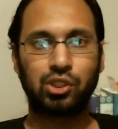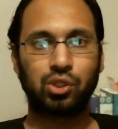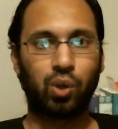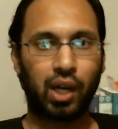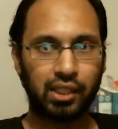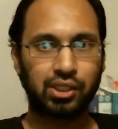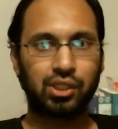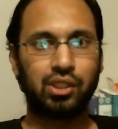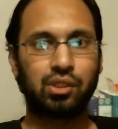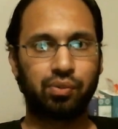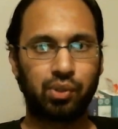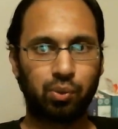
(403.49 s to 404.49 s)
So
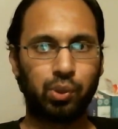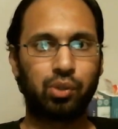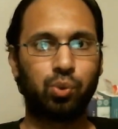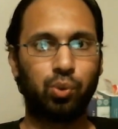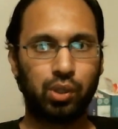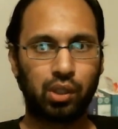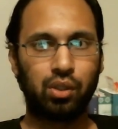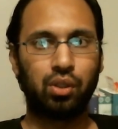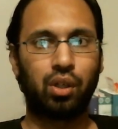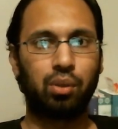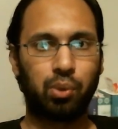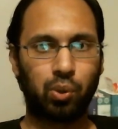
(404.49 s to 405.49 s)
ISIS, if they're recruiting
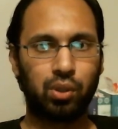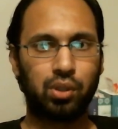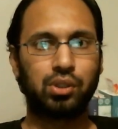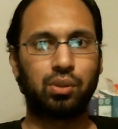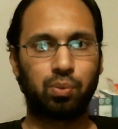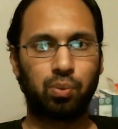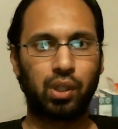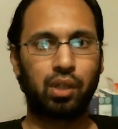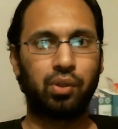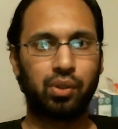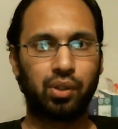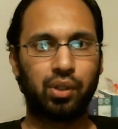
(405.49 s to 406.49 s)
young boys or
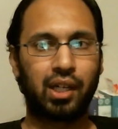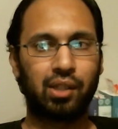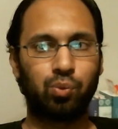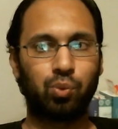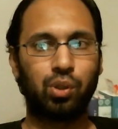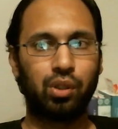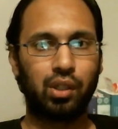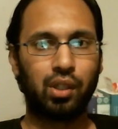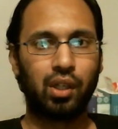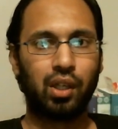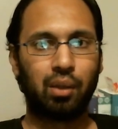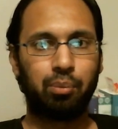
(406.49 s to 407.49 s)
whatever, they're not really,
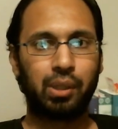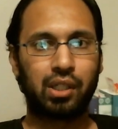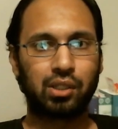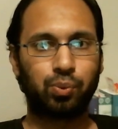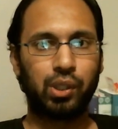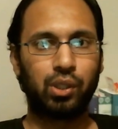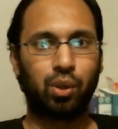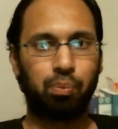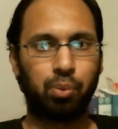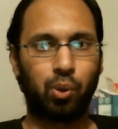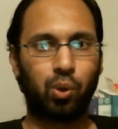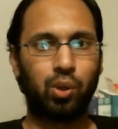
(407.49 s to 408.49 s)
because we know
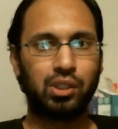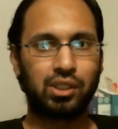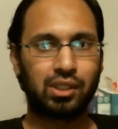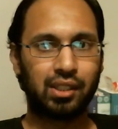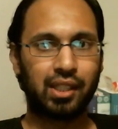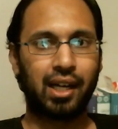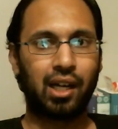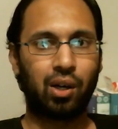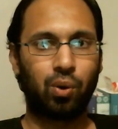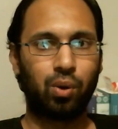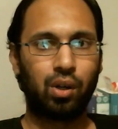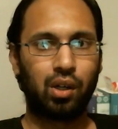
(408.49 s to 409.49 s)
boys
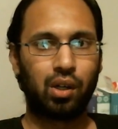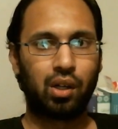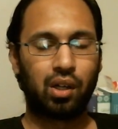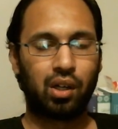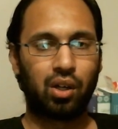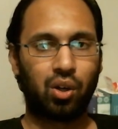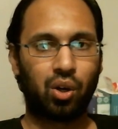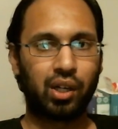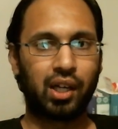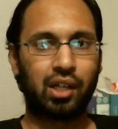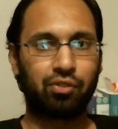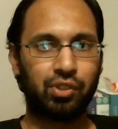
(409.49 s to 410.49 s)
now are
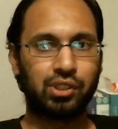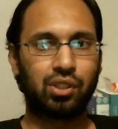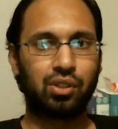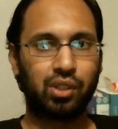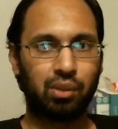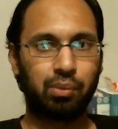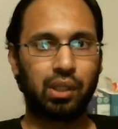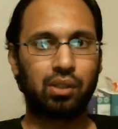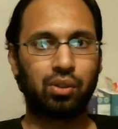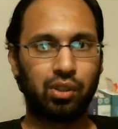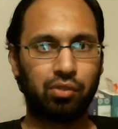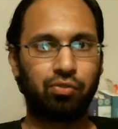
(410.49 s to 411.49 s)
not physically and
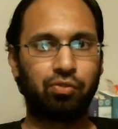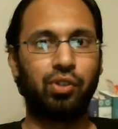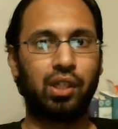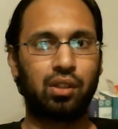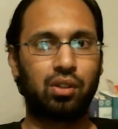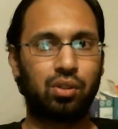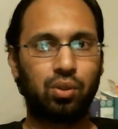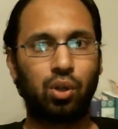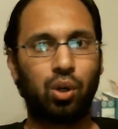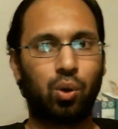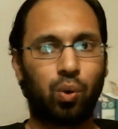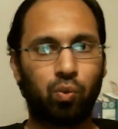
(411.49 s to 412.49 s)
mentally fit to
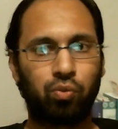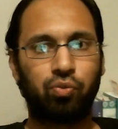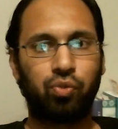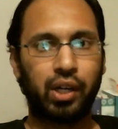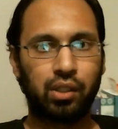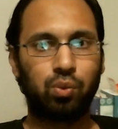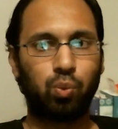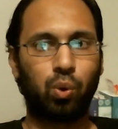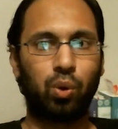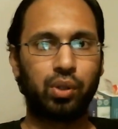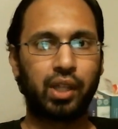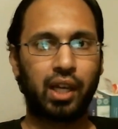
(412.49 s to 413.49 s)
go fight in
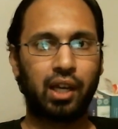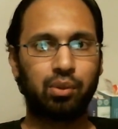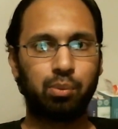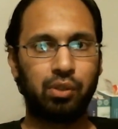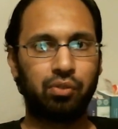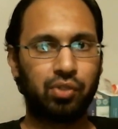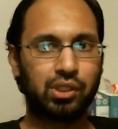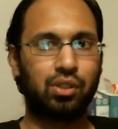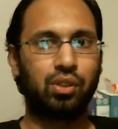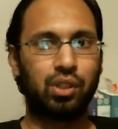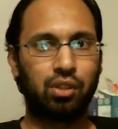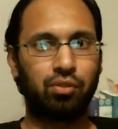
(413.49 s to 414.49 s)
war. They have to be
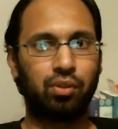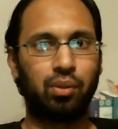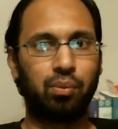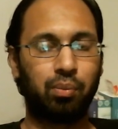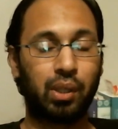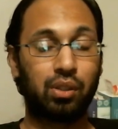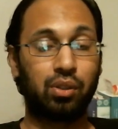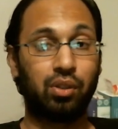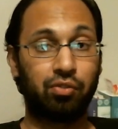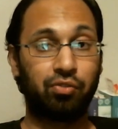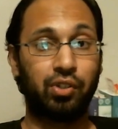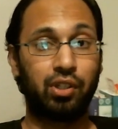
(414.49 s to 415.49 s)
physically and mentally
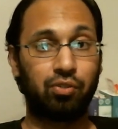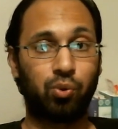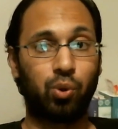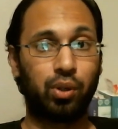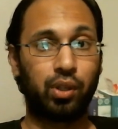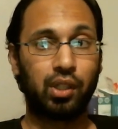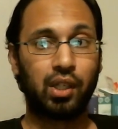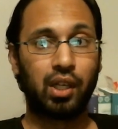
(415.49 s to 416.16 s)
fit for it.